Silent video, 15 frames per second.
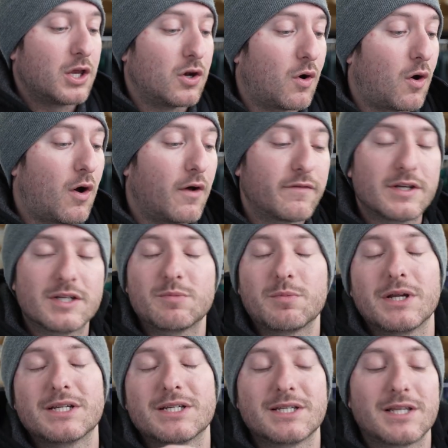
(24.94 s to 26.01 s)
all these
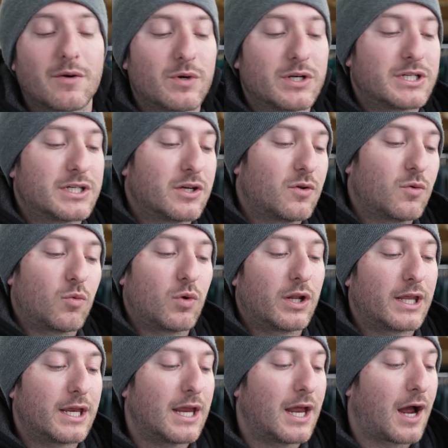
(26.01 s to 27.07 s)
places that we still
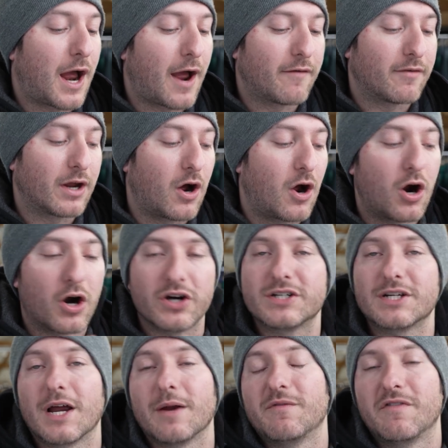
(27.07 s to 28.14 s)
really having a hard
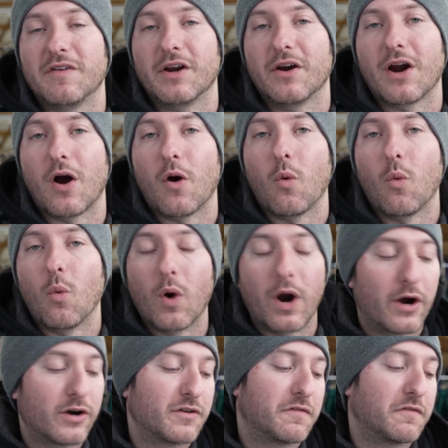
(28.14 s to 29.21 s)
time figure out
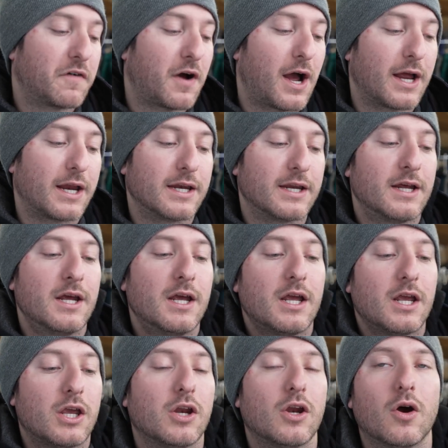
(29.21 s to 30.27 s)
where to find.
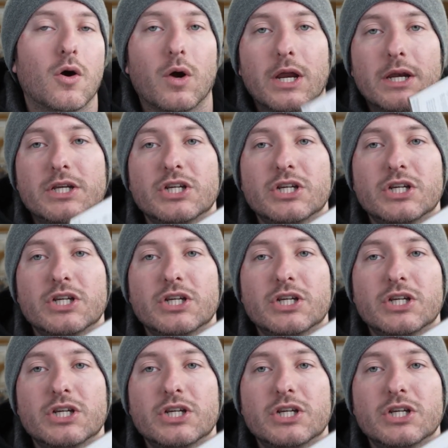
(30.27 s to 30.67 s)
It